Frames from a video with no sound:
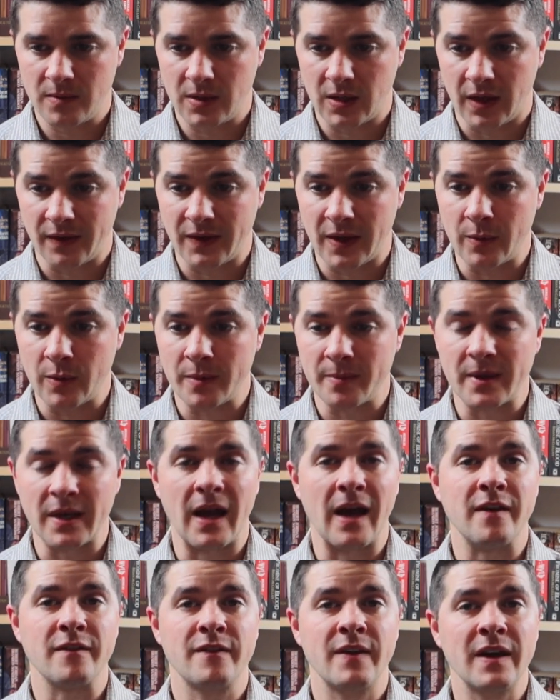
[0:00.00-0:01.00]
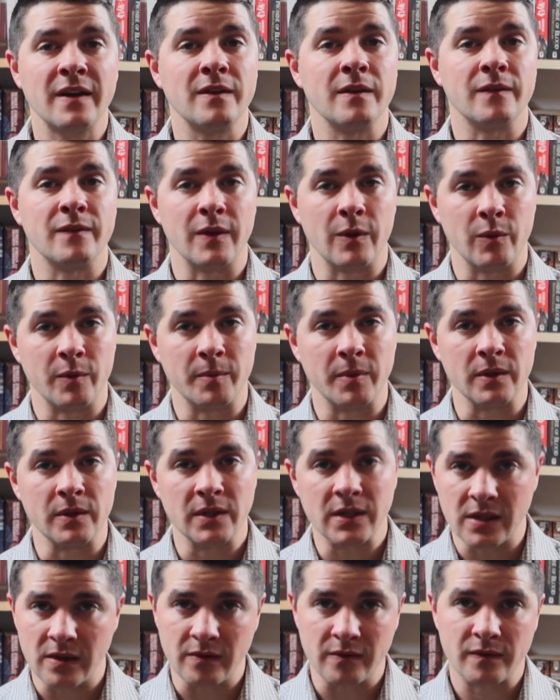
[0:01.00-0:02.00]
if they would have faith, if they would
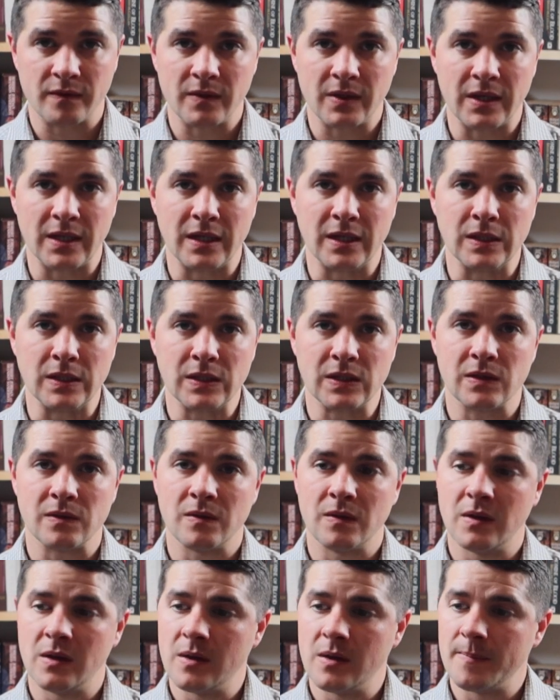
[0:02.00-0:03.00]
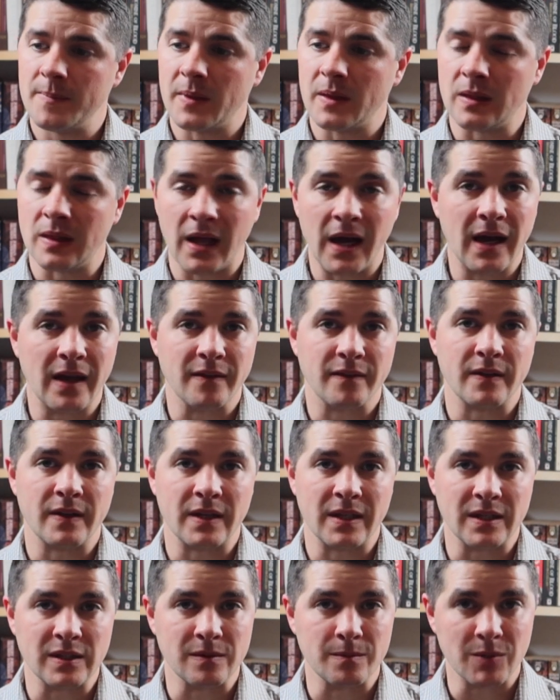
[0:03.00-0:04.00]
believe in his life
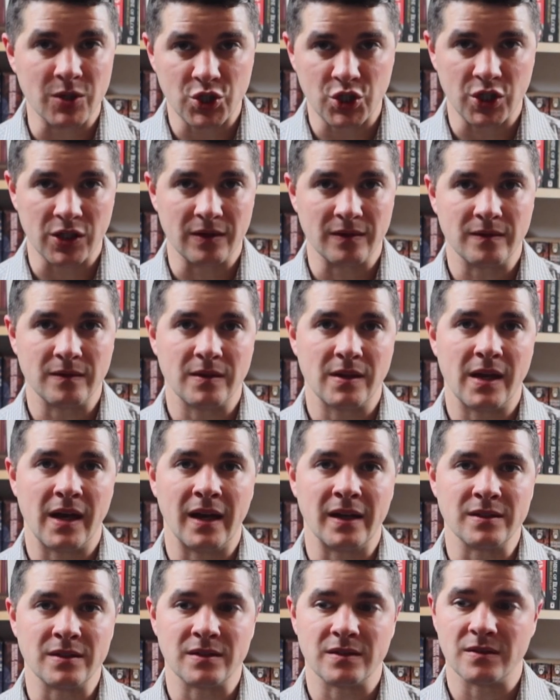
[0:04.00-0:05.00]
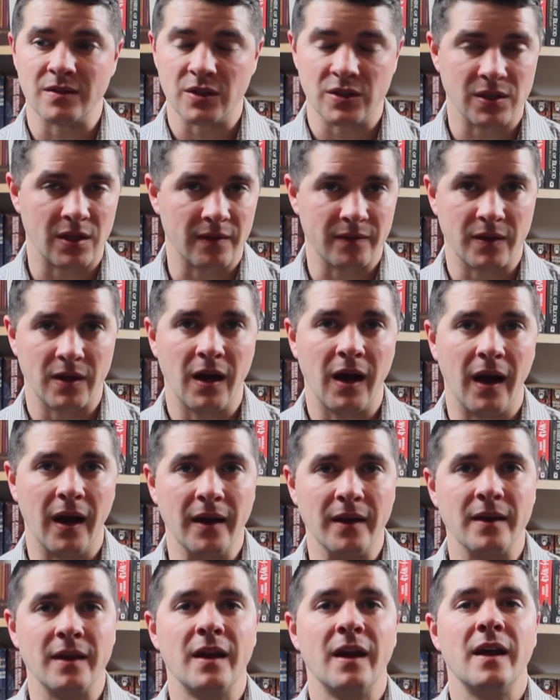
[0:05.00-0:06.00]
and his mission as the Son of
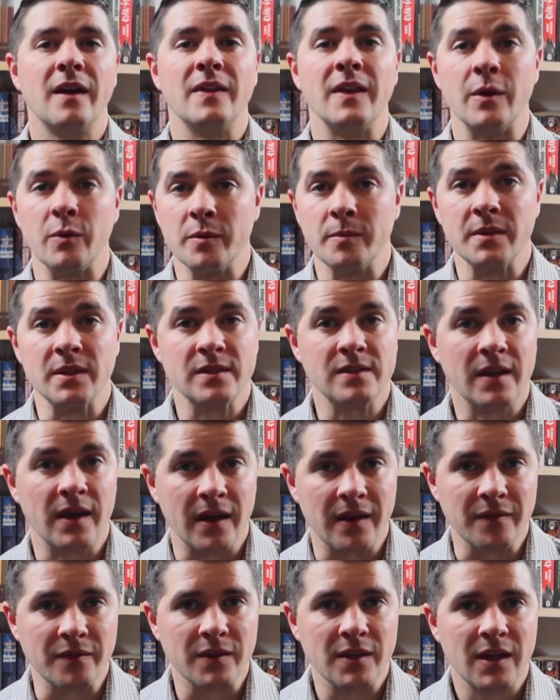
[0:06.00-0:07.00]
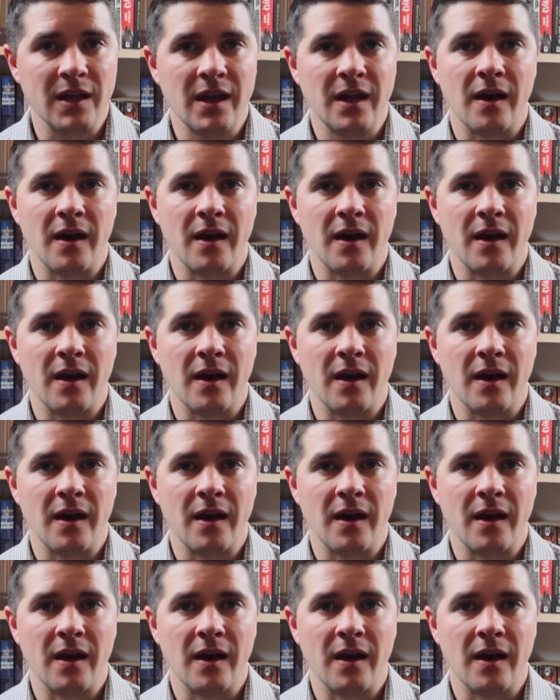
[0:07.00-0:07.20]
God, they would be saved.